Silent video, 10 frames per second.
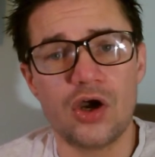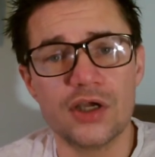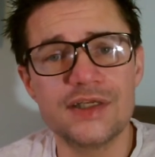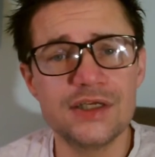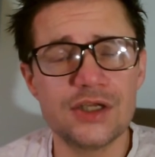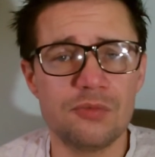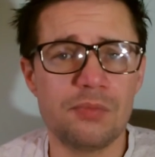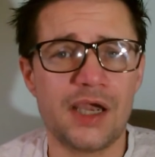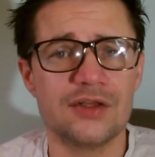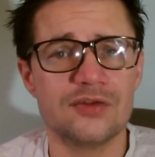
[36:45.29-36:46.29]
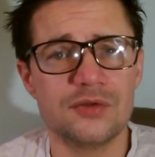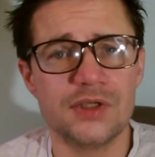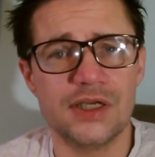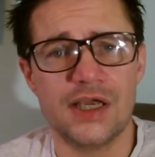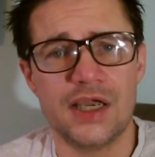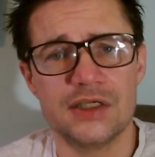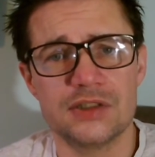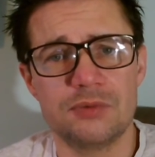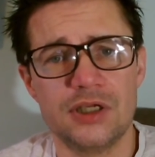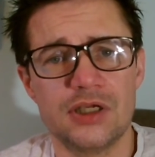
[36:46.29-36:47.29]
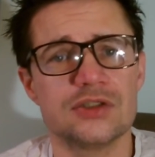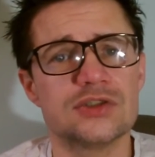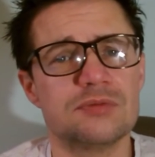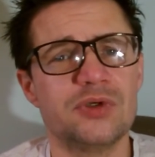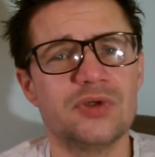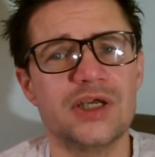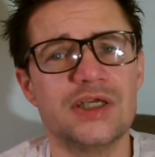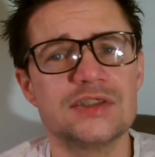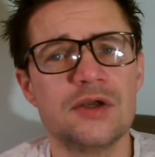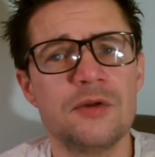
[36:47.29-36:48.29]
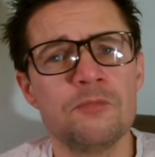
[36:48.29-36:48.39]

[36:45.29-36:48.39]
I didn't go back and do it in the HP because, to be honest,